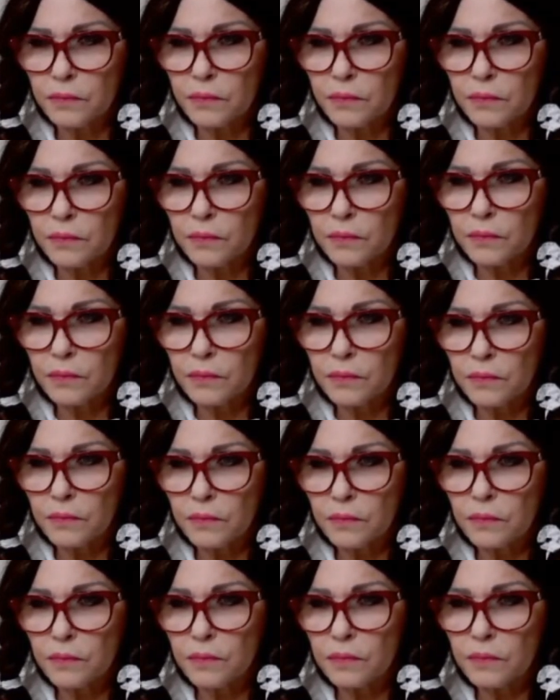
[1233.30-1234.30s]

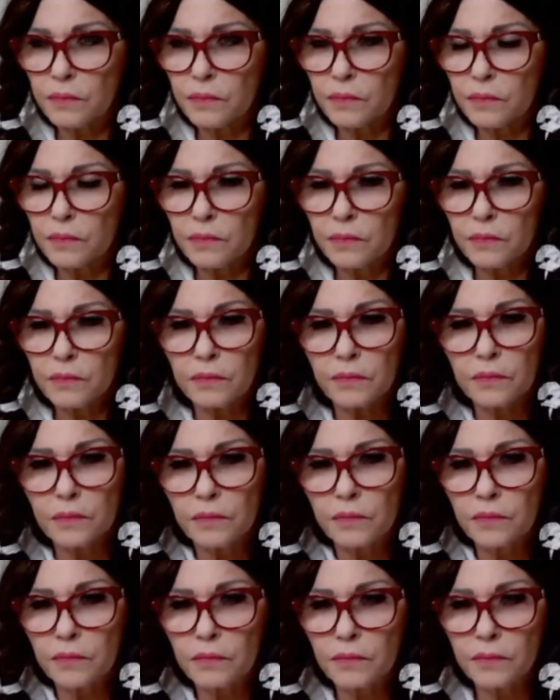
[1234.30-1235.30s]

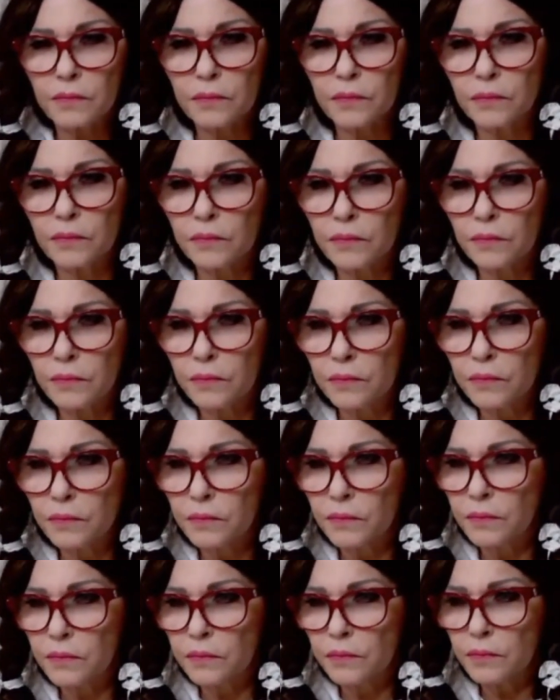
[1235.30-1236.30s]

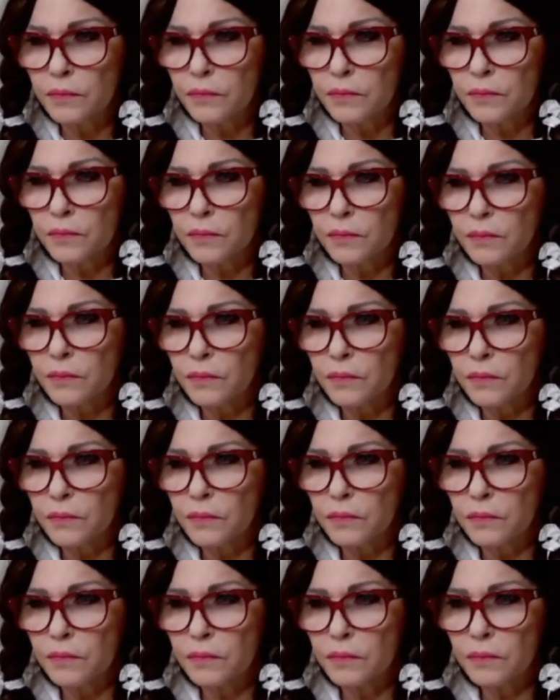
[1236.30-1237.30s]

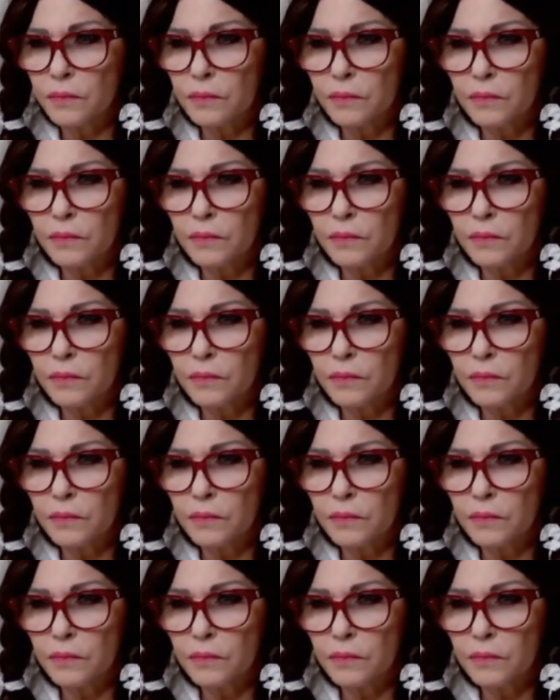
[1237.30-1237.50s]
[no speech]